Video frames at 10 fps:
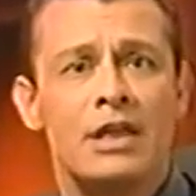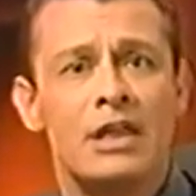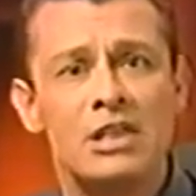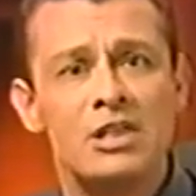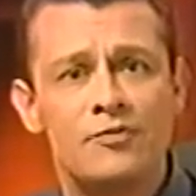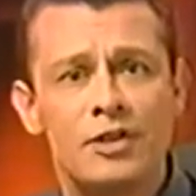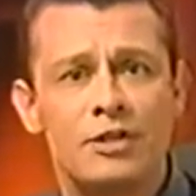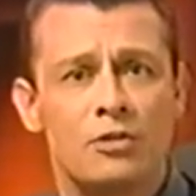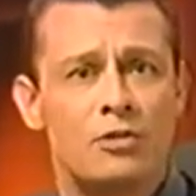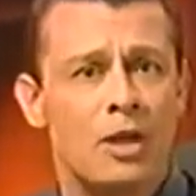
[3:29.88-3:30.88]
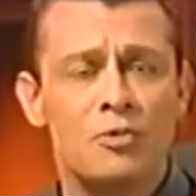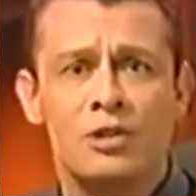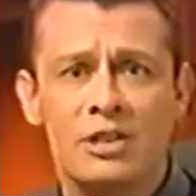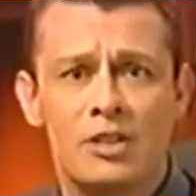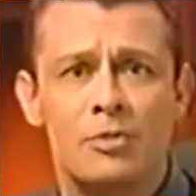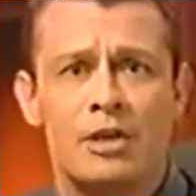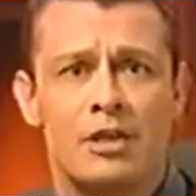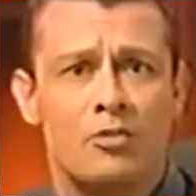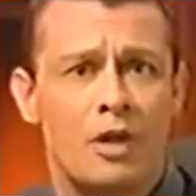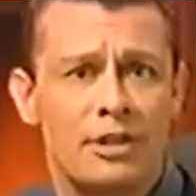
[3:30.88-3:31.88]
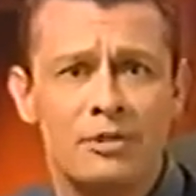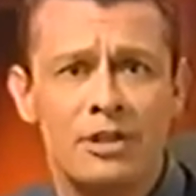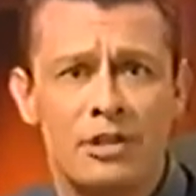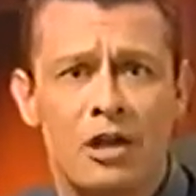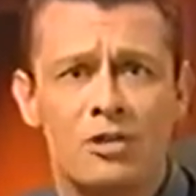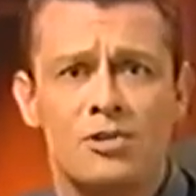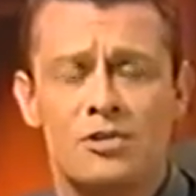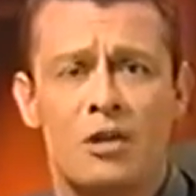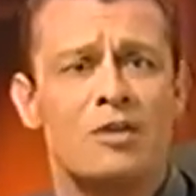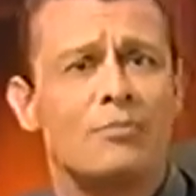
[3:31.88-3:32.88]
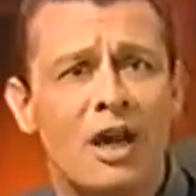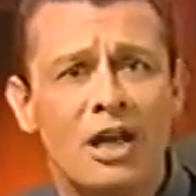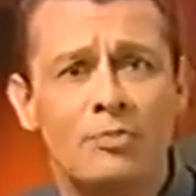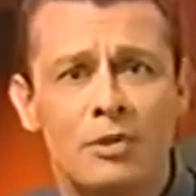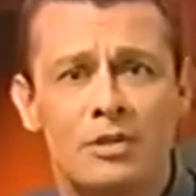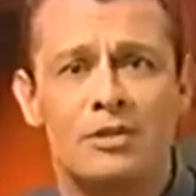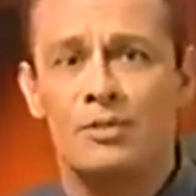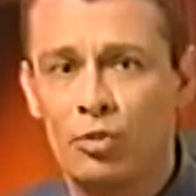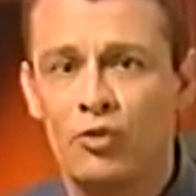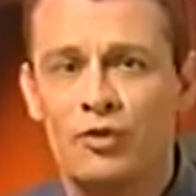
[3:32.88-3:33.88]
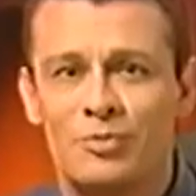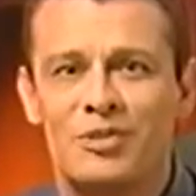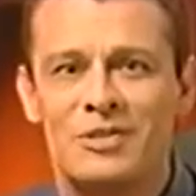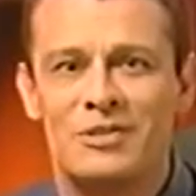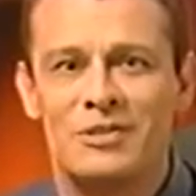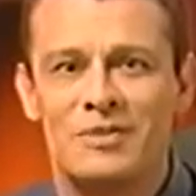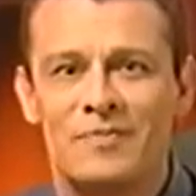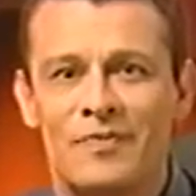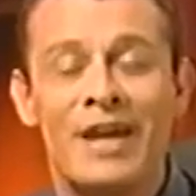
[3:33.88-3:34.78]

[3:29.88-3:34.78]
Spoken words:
In this video, I'm going to explain why Internet auctions are, in my opinion, the perfect business.